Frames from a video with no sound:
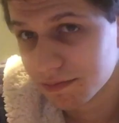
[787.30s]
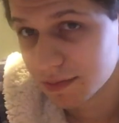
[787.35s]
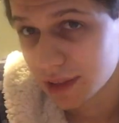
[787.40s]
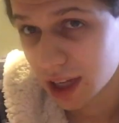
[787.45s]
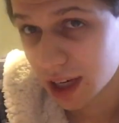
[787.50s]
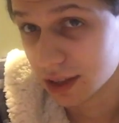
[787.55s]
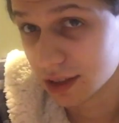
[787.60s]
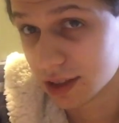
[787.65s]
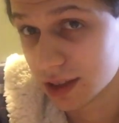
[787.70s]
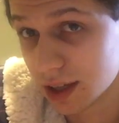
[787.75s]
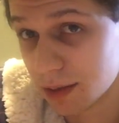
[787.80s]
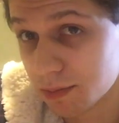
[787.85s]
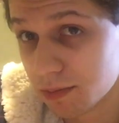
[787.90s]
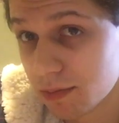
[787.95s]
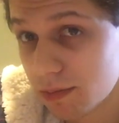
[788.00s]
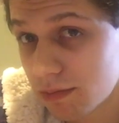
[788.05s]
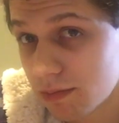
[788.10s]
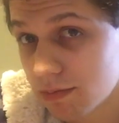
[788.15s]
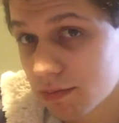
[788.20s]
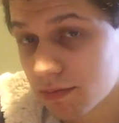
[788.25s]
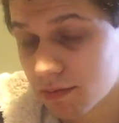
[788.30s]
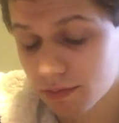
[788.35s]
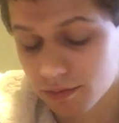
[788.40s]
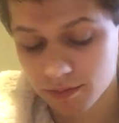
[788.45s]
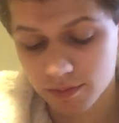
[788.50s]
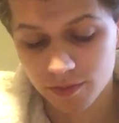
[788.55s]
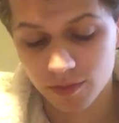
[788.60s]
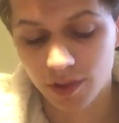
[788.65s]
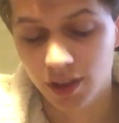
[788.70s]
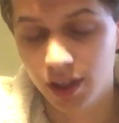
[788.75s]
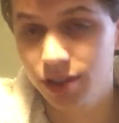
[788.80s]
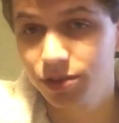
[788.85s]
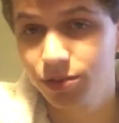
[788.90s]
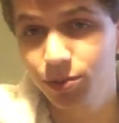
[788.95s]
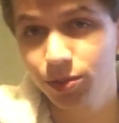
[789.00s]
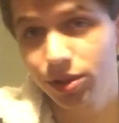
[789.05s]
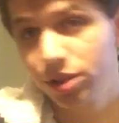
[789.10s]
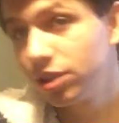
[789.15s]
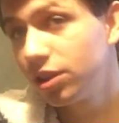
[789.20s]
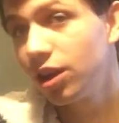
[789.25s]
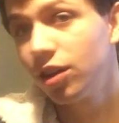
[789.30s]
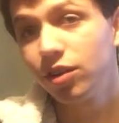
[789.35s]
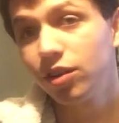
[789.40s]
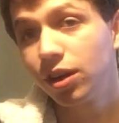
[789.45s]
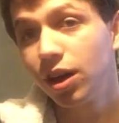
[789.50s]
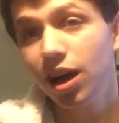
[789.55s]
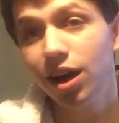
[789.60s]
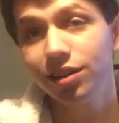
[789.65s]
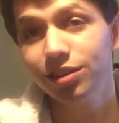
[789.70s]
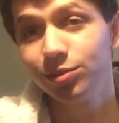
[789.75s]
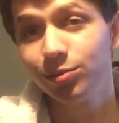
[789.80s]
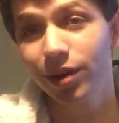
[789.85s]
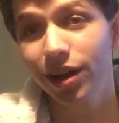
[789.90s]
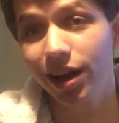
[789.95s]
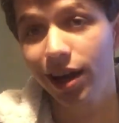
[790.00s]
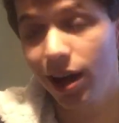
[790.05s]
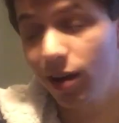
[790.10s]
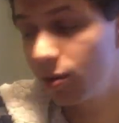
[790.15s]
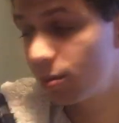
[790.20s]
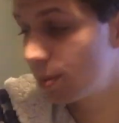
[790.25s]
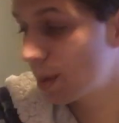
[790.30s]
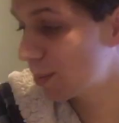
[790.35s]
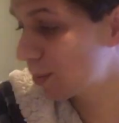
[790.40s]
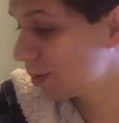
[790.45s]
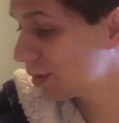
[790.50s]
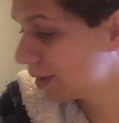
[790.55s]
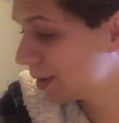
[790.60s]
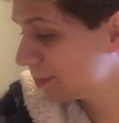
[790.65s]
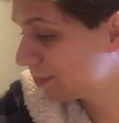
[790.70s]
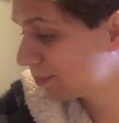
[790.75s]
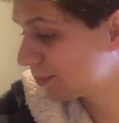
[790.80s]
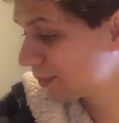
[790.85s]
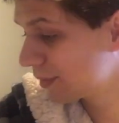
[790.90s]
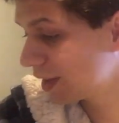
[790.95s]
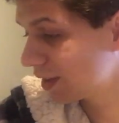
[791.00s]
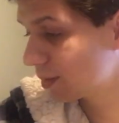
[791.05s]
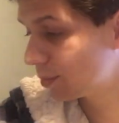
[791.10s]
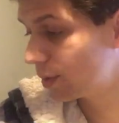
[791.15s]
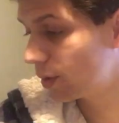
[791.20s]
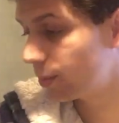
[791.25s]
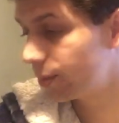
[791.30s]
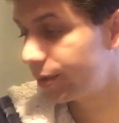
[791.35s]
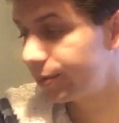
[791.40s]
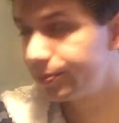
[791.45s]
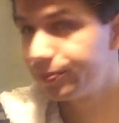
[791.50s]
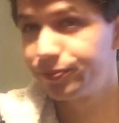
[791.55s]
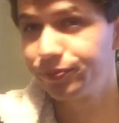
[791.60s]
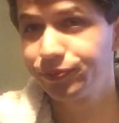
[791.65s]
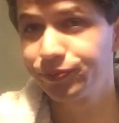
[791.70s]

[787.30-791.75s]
There's with the other gods, but I can't remember them at the moment.